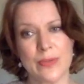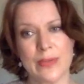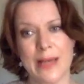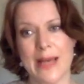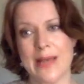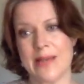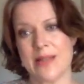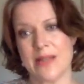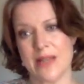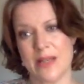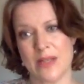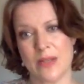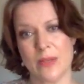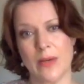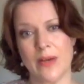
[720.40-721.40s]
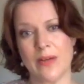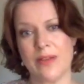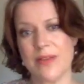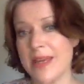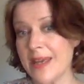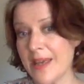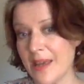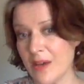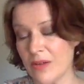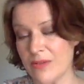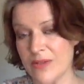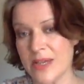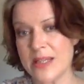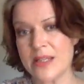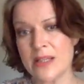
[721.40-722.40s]
reality to our thinking of
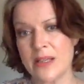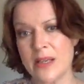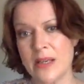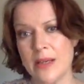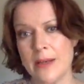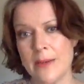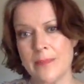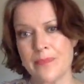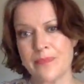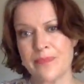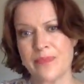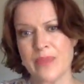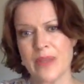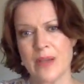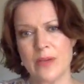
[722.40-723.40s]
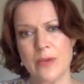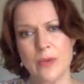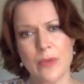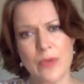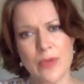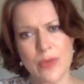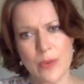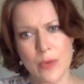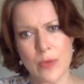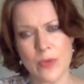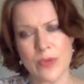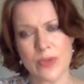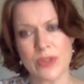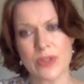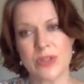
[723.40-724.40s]
it, nor
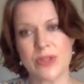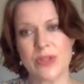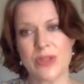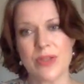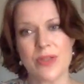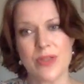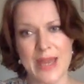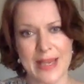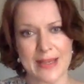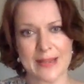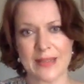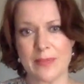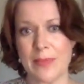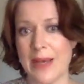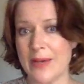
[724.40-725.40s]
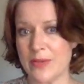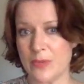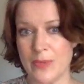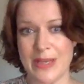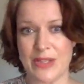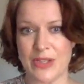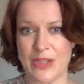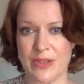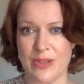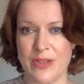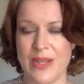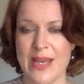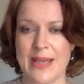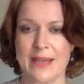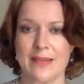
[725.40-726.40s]
thought to the things about which it
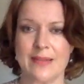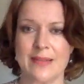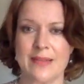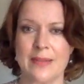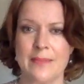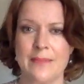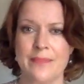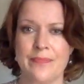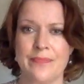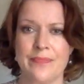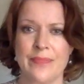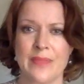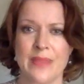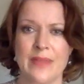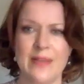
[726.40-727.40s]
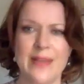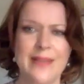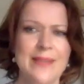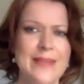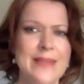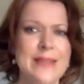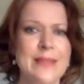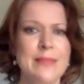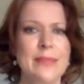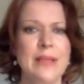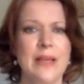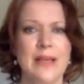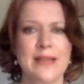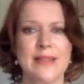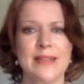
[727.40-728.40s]
thinks, then this
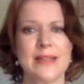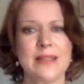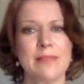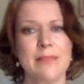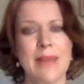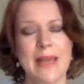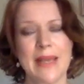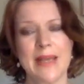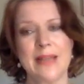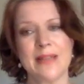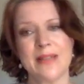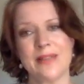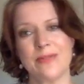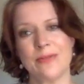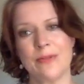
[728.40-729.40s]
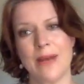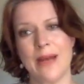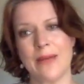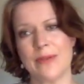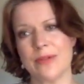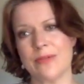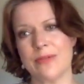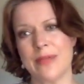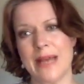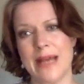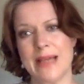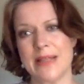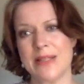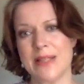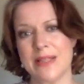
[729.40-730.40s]
implies a speculative ground of
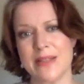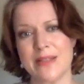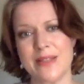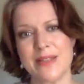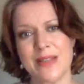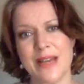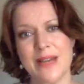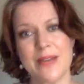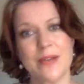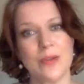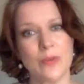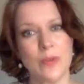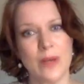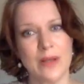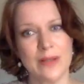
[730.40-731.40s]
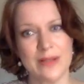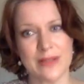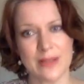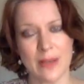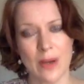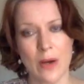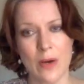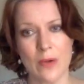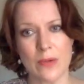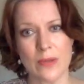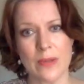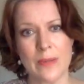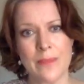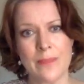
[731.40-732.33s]
reality that is either the world as a whole